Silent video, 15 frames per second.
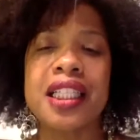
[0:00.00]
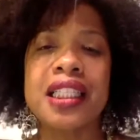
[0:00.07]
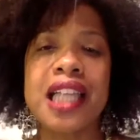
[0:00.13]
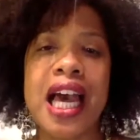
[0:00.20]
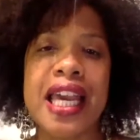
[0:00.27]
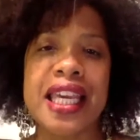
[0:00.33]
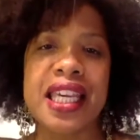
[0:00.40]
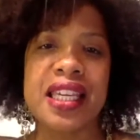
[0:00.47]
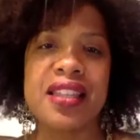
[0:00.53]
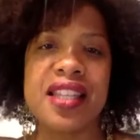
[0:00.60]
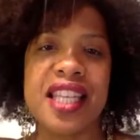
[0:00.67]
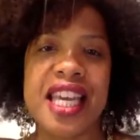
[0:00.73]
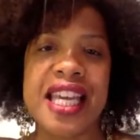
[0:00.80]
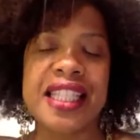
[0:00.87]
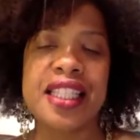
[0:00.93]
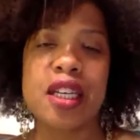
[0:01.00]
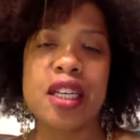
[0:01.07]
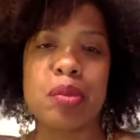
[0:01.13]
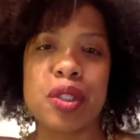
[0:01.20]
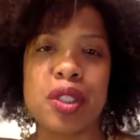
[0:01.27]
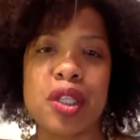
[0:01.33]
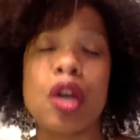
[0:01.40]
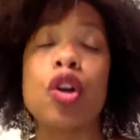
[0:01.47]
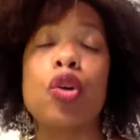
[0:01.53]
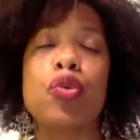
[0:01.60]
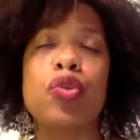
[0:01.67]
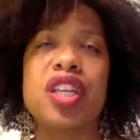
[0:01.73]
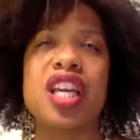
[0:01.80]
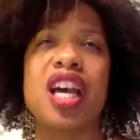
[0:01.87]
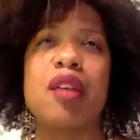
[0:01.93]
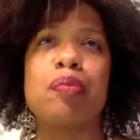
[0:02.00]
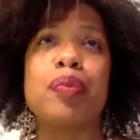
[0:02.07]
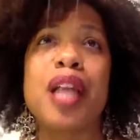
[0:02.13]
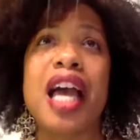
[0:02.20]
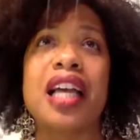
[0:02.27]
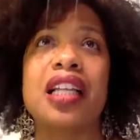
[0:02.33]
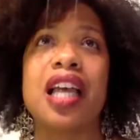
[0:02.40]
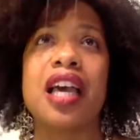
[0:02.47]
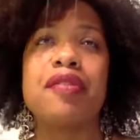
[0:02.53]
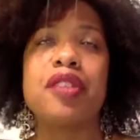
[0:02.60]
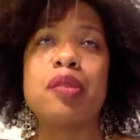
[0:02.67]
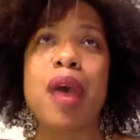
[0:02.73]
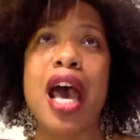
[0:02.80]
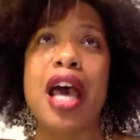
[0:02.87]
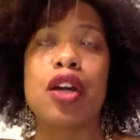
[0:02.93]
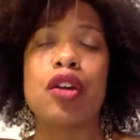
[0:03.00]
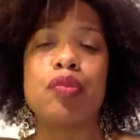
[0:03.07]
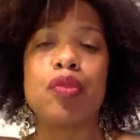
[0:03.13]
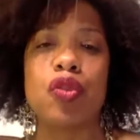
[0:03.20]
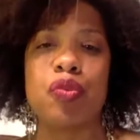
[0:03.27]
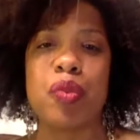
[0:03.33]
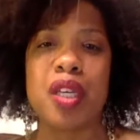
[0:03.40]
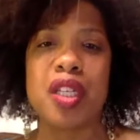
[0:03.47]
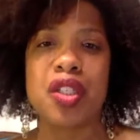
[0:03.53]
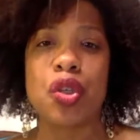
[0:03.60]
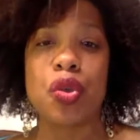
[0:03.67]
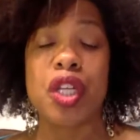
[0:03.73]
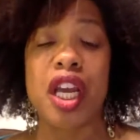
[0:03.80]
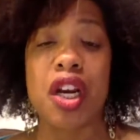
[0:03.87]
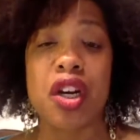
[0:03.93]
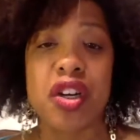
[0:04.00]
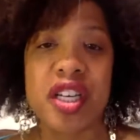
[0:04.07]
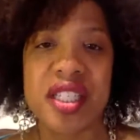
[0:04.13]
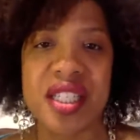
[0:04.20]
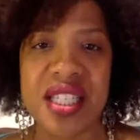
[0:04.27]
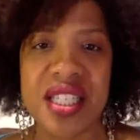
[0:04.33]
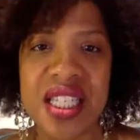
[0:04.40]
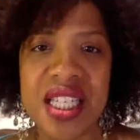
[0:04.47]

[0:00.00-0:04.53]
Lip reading: likened the Black Lives Matter movement to terrorists.